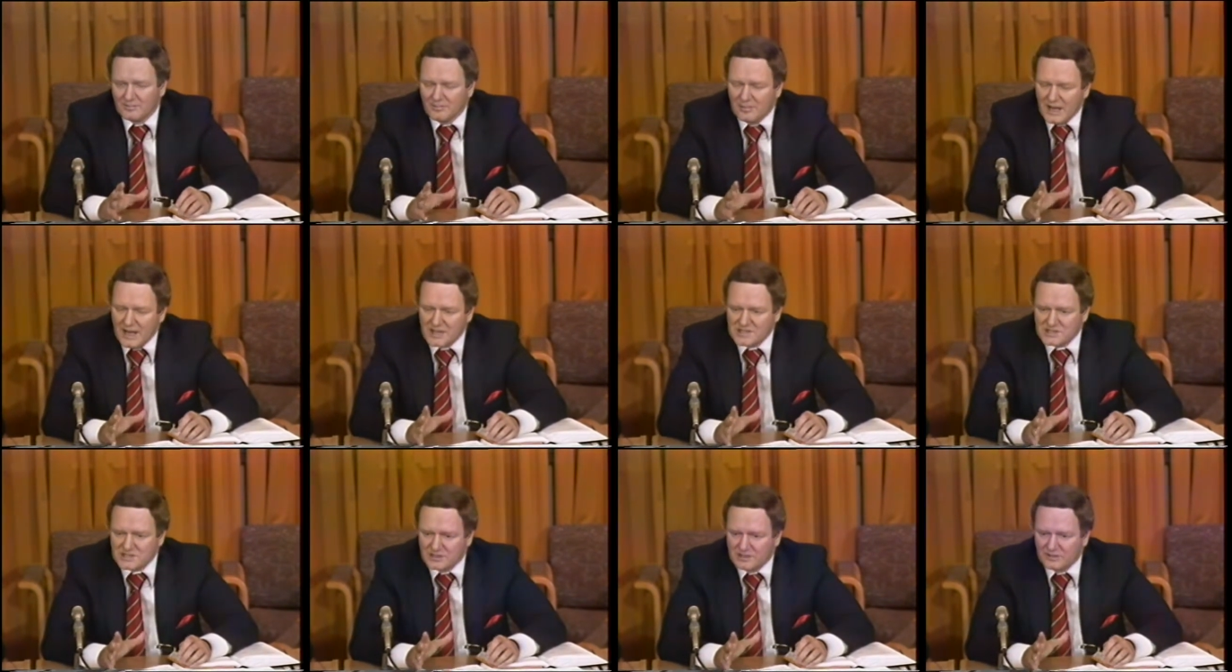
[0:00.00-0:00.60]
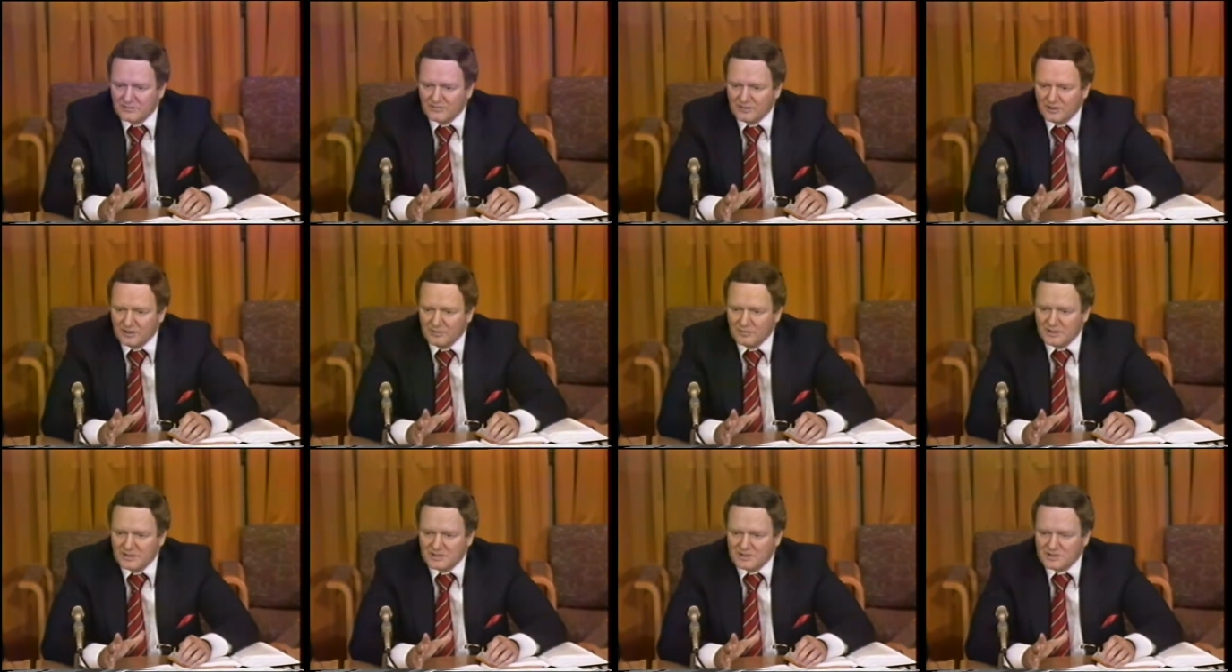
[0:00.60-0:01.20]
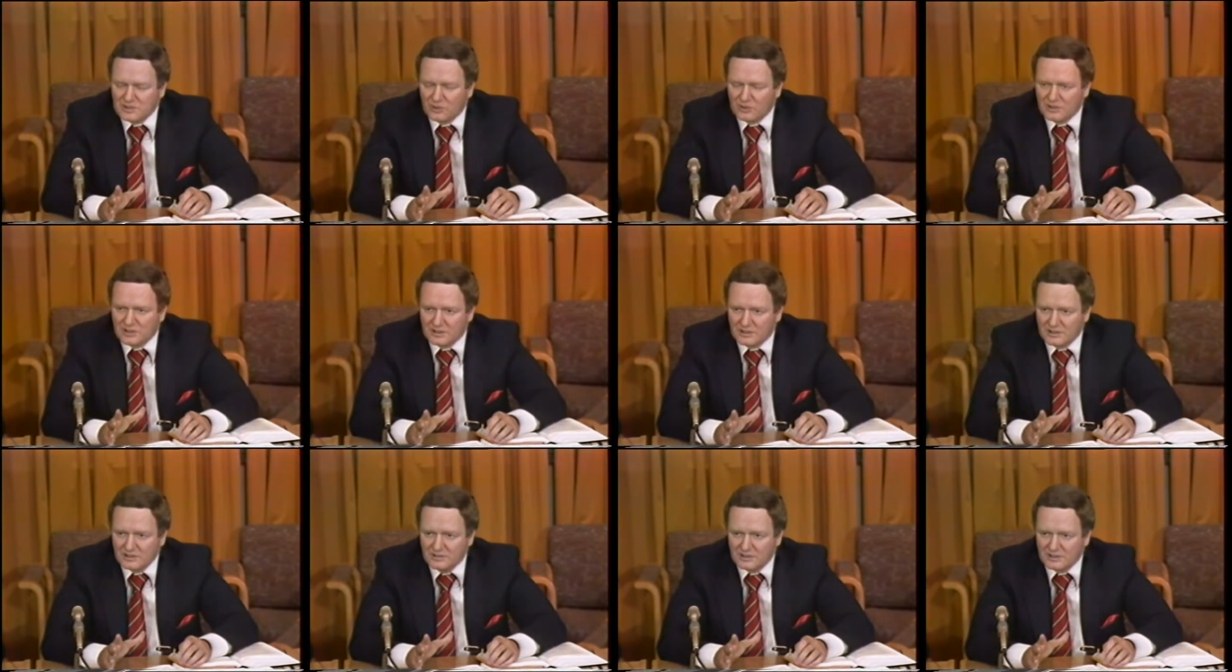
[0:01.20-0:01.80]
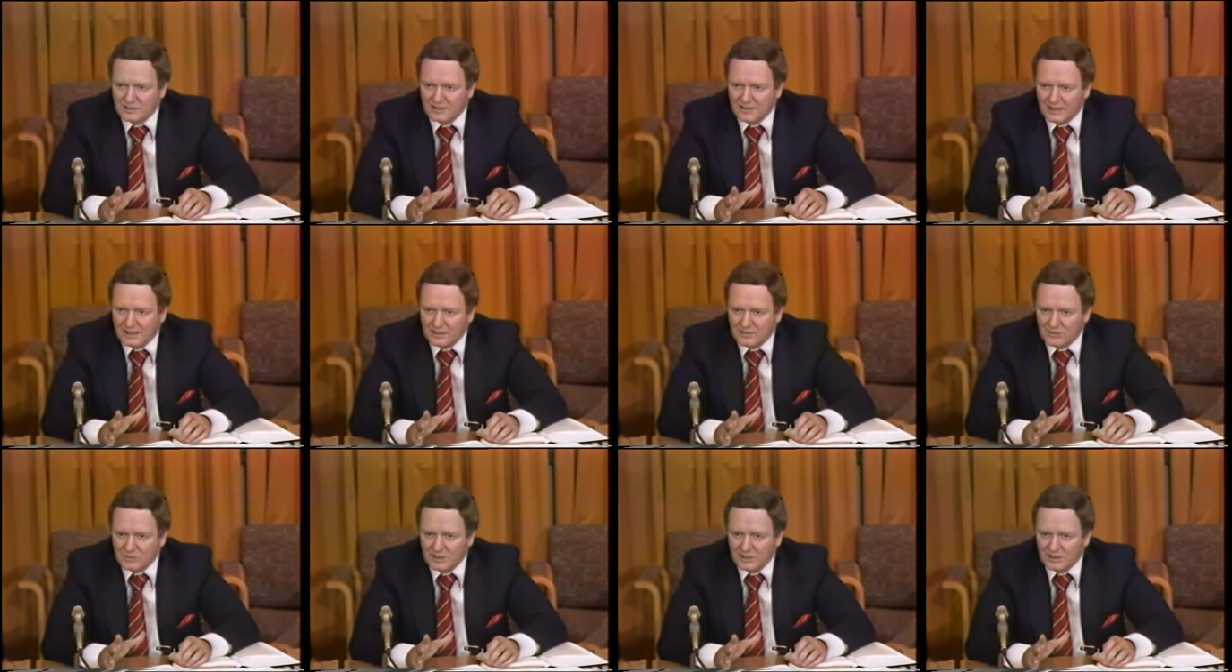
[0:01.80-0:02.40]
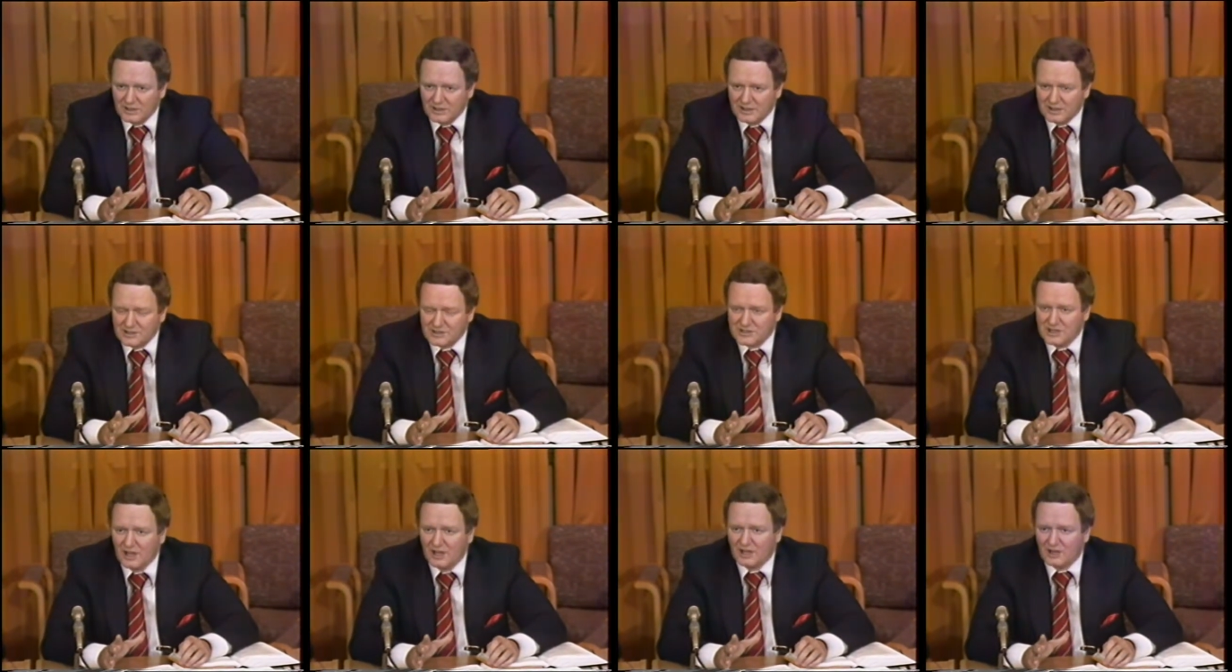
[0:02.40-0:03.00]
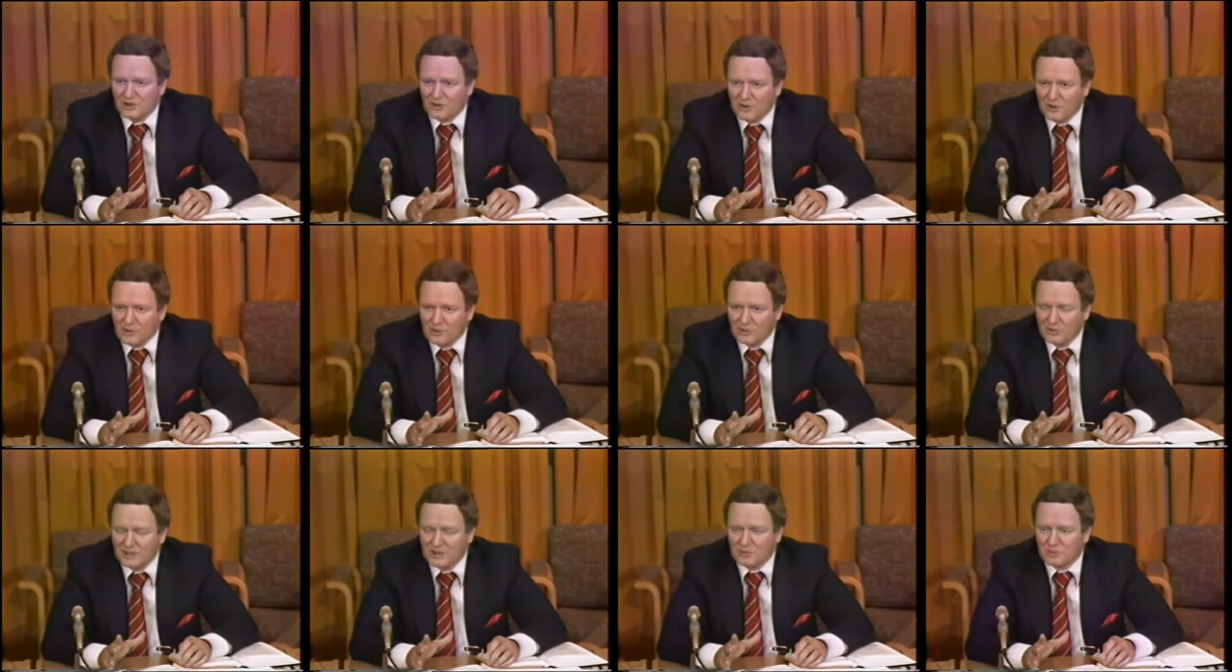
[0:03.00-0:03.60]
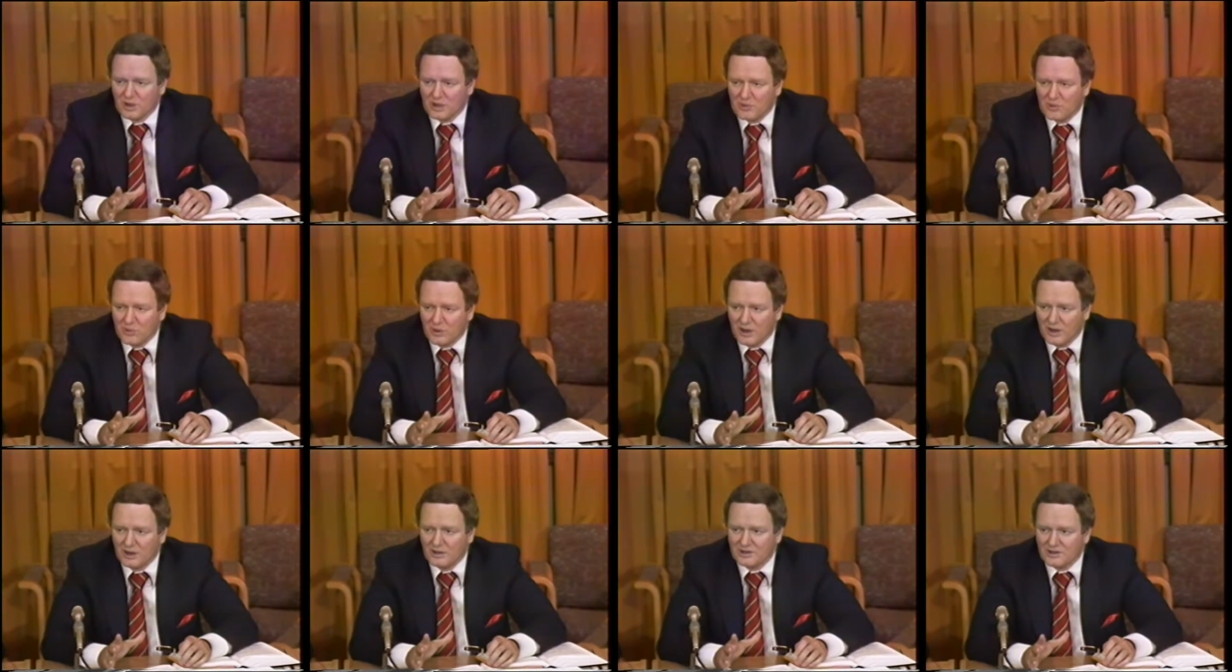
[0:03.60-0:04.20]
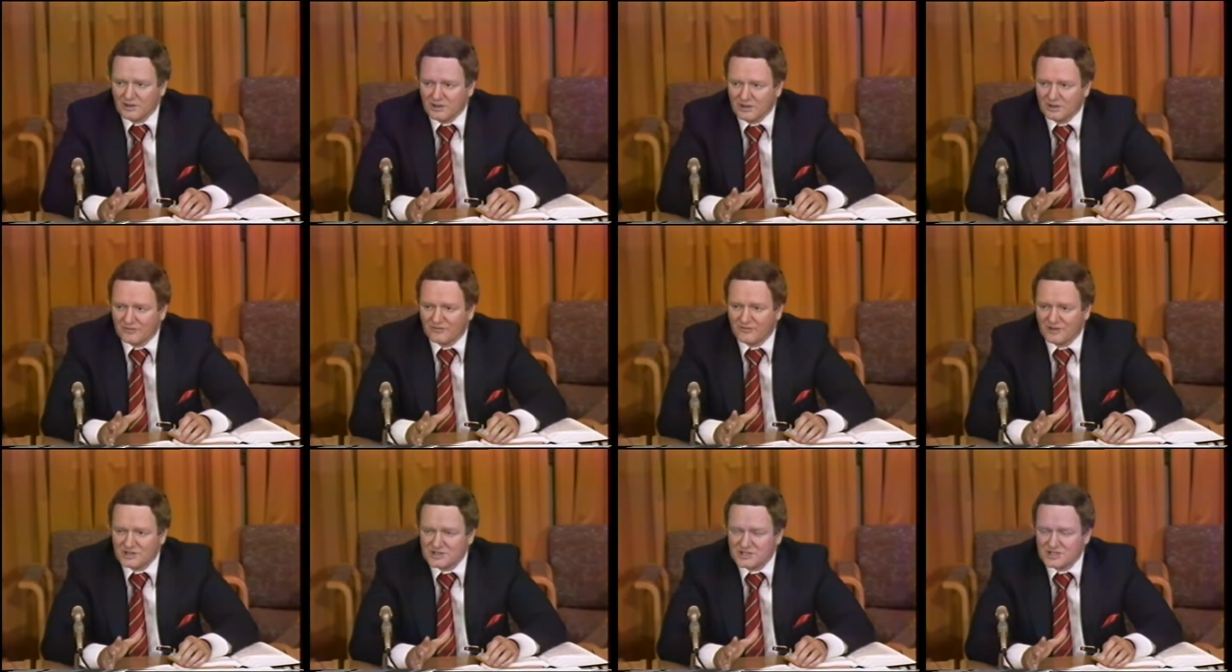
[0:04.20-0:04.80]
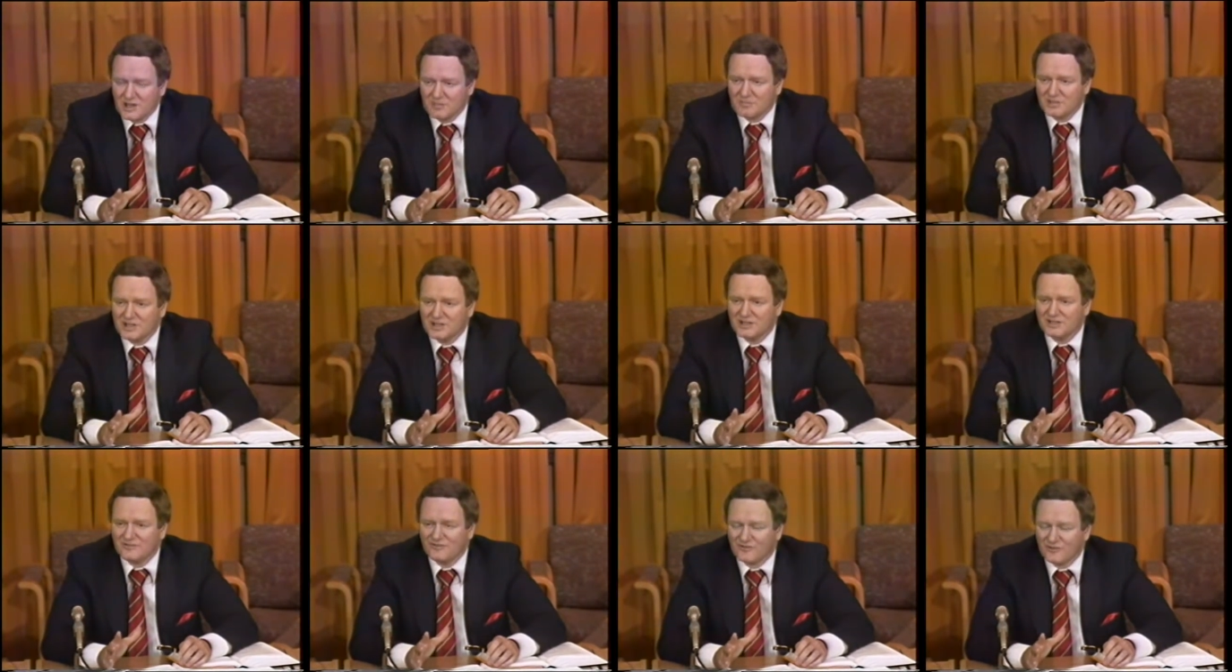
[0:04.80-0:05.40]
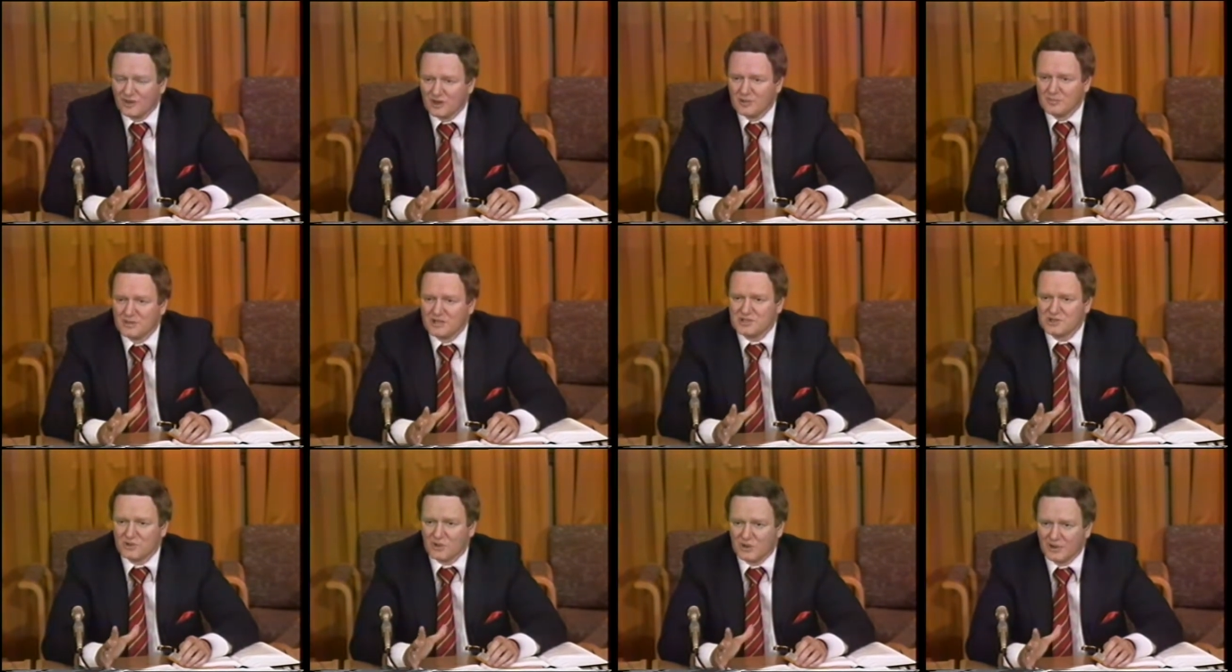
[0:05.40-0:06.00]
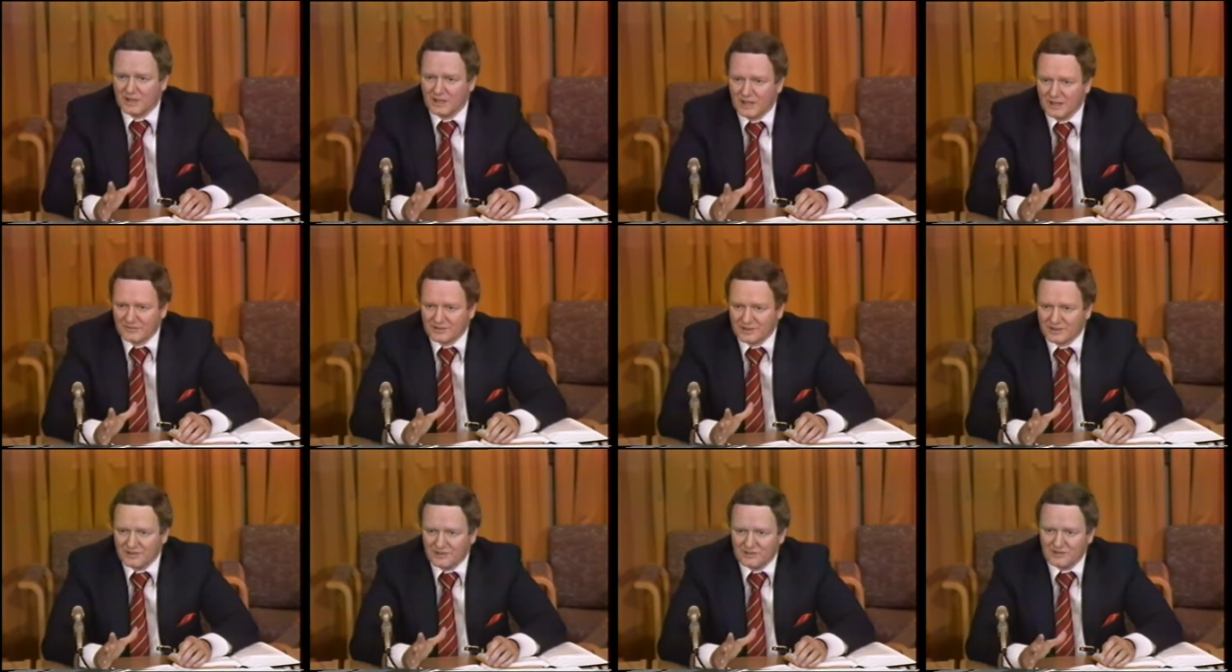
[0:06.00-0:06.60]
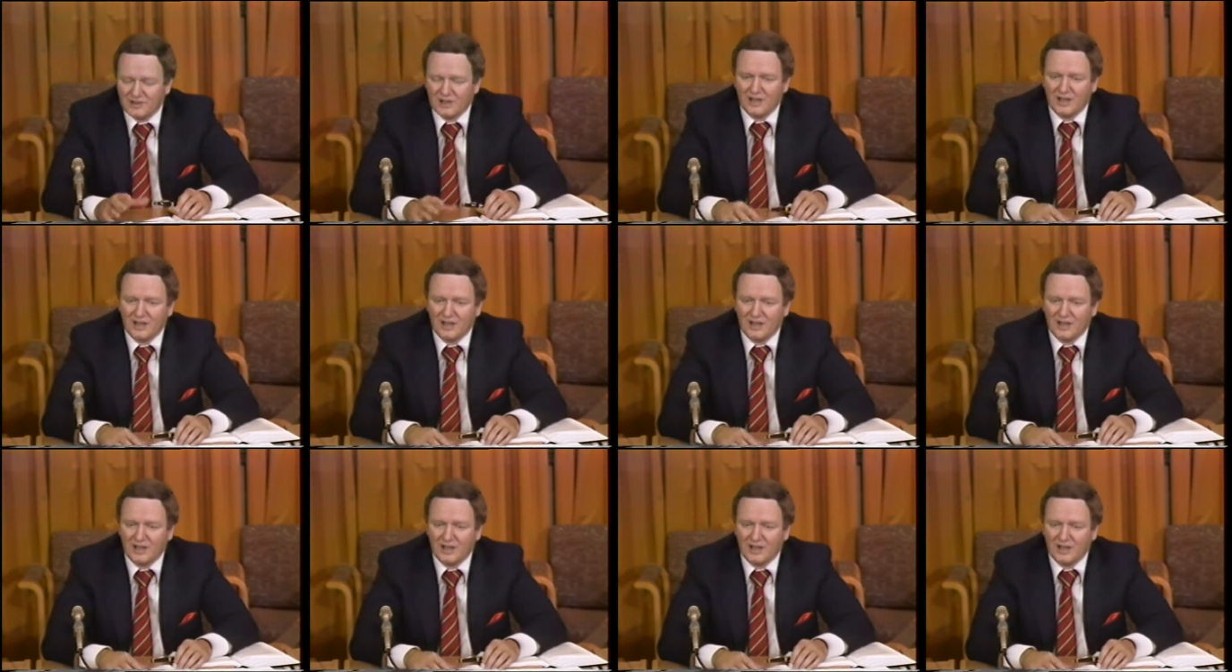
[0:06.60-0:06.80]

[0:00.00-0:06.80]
Baskerville been so diluted that it really is you're only required to look for some confirmatory evidence?